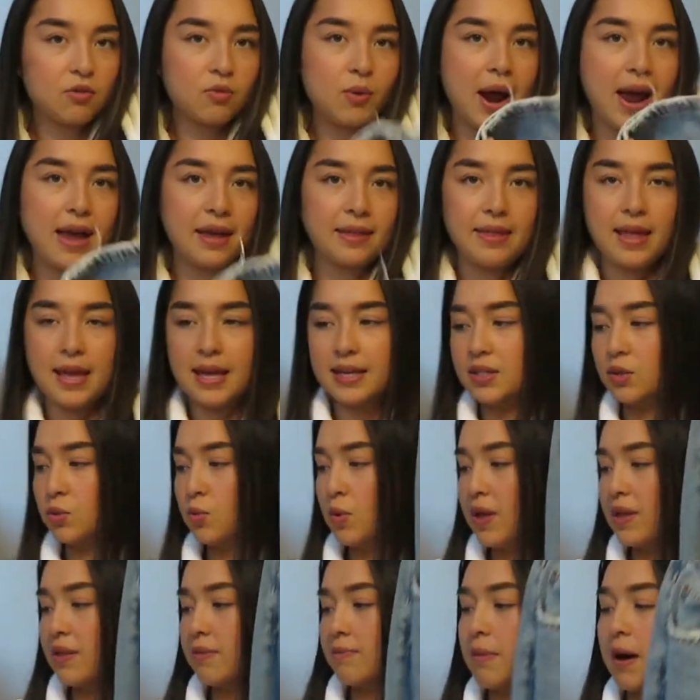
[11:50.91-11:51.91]
of wearing this
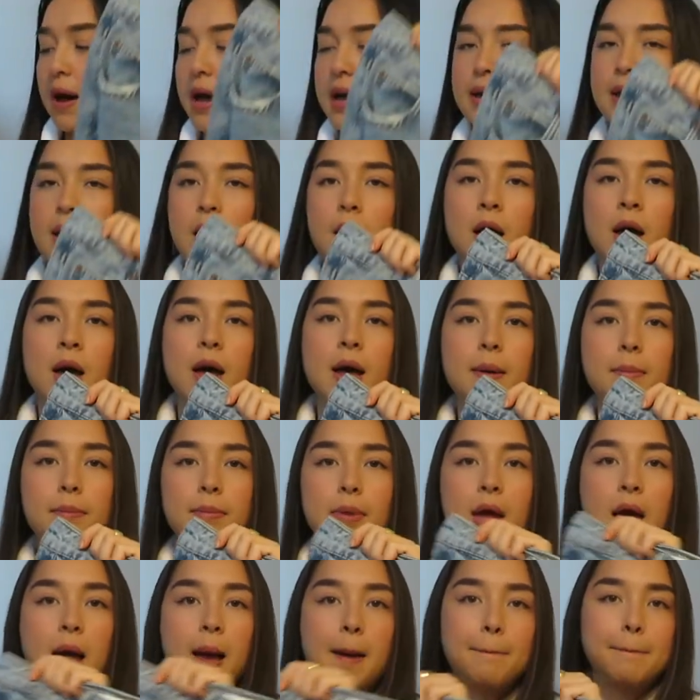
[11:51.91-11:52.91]
with my
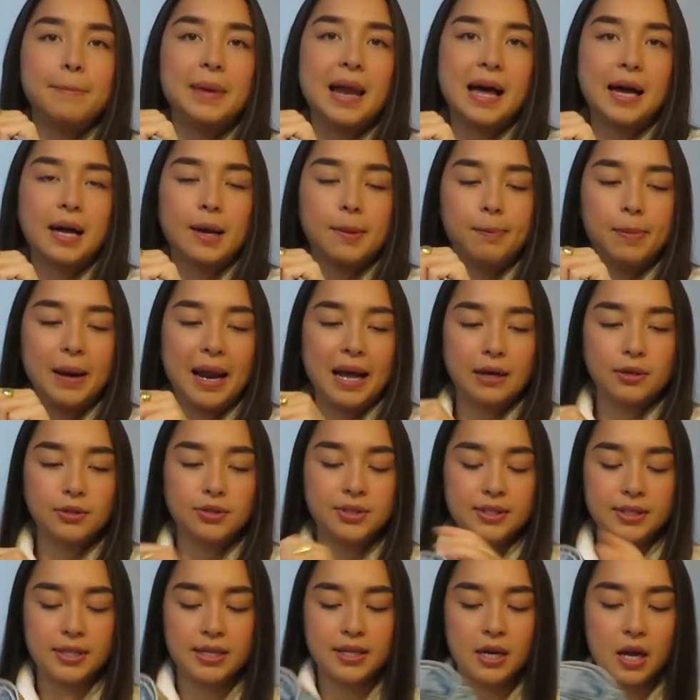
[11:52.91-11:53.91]
black
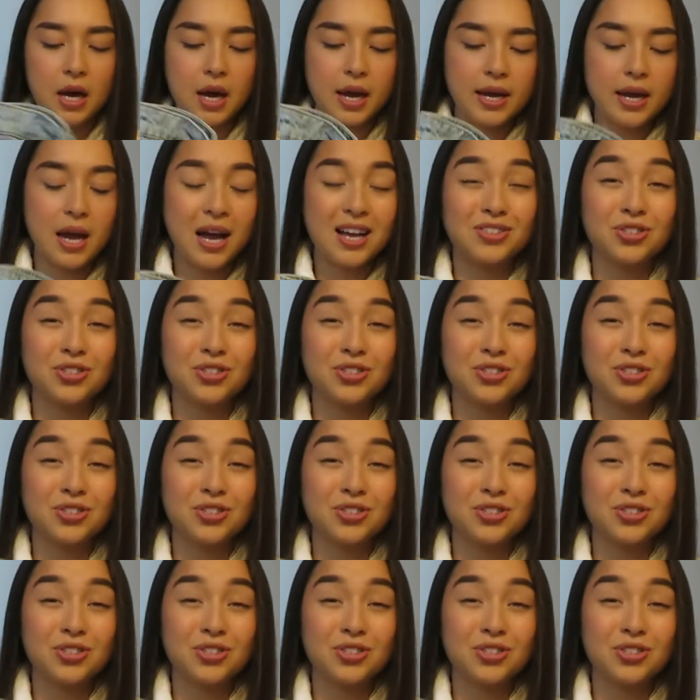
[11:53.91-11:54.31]
blouse tonight.